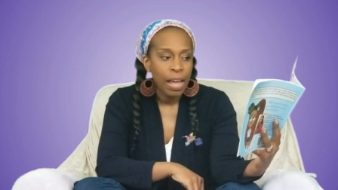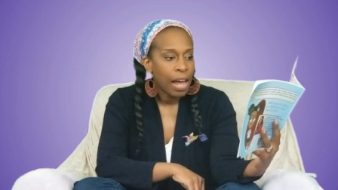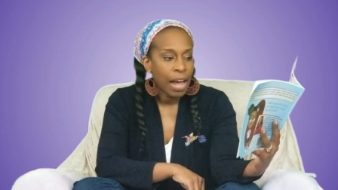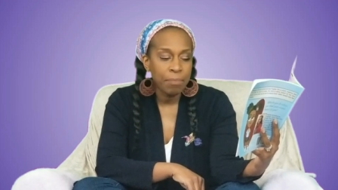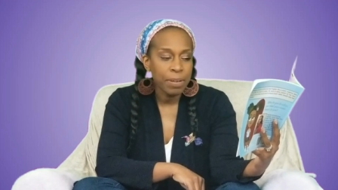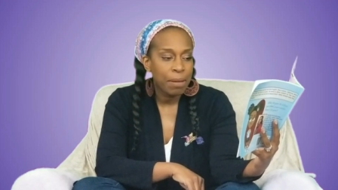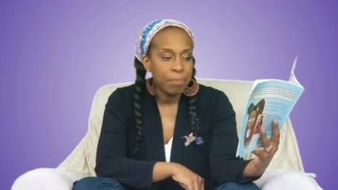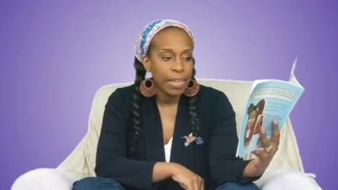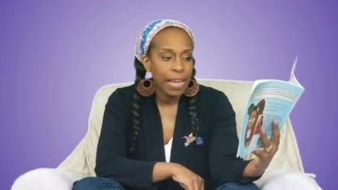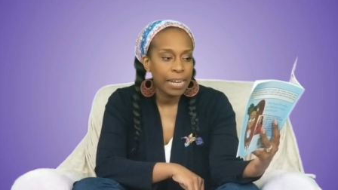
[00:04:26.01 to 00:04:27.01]
I'm not
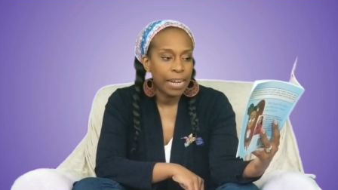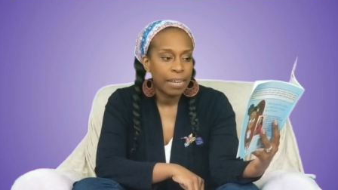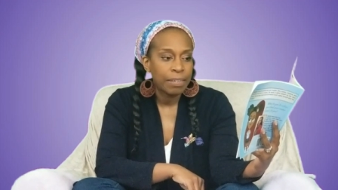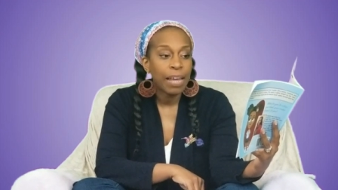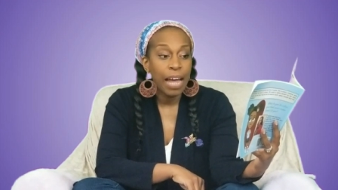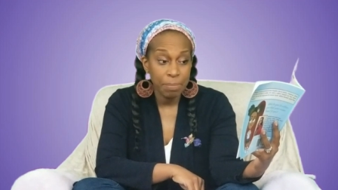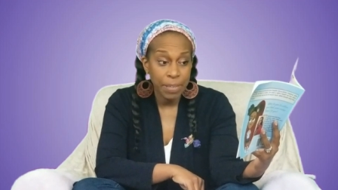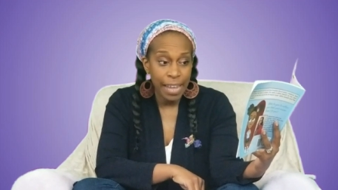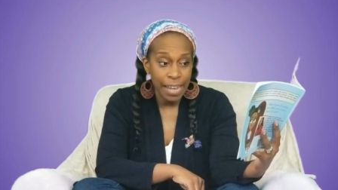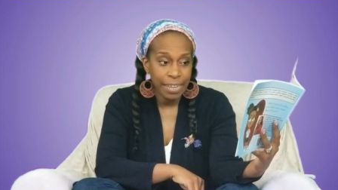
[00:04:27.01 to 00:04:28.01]
Makeda, I'm
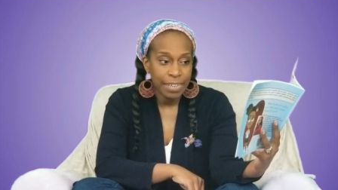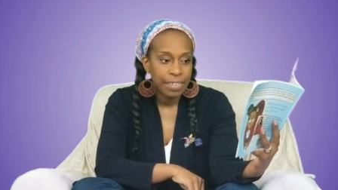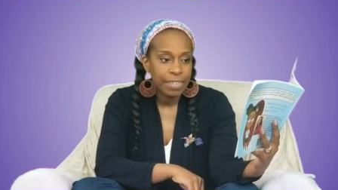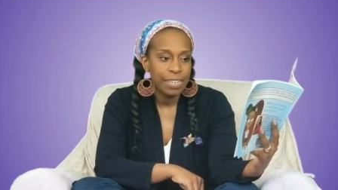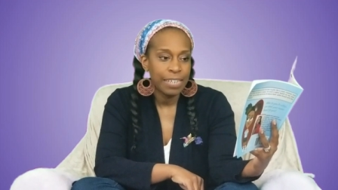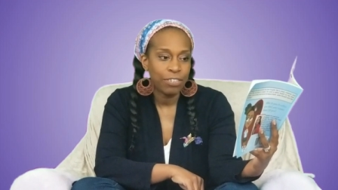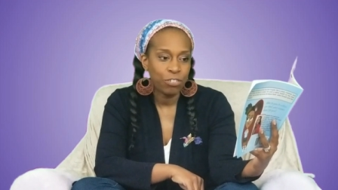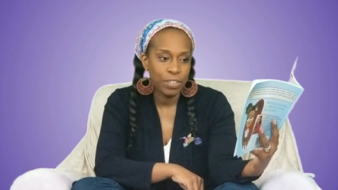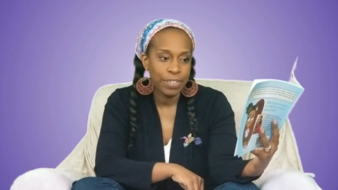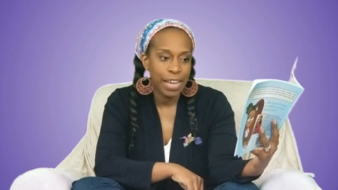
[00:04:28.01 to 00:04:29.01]
Kate,
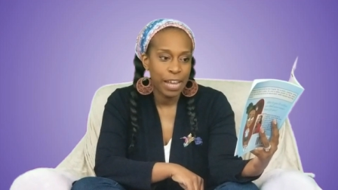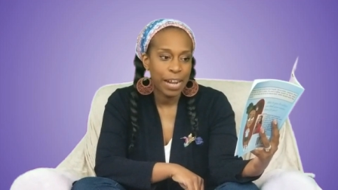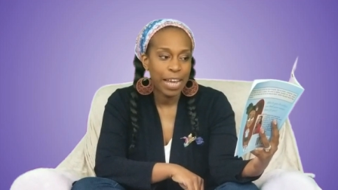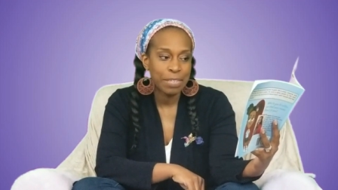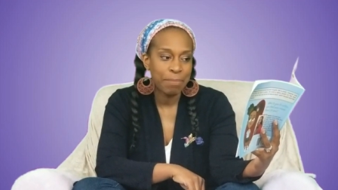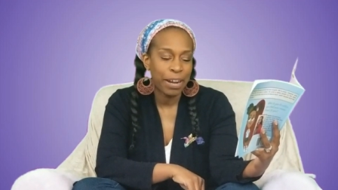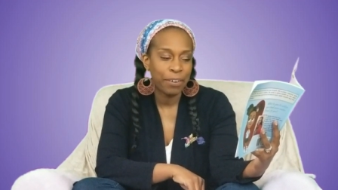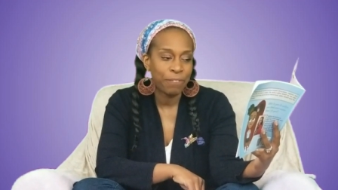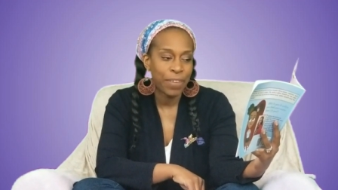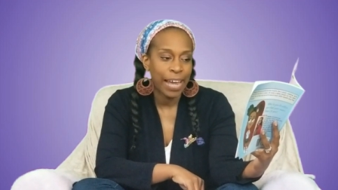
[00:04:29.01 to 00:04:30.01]
she said as a matter
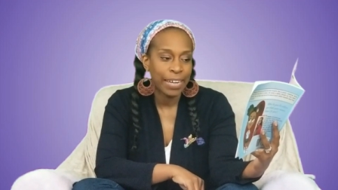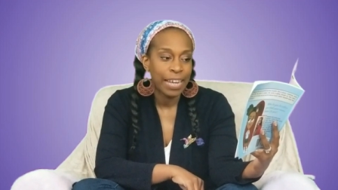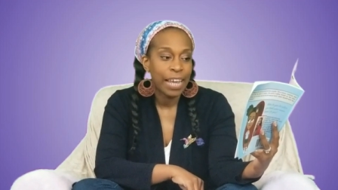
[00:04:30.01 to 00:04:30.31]
of fact.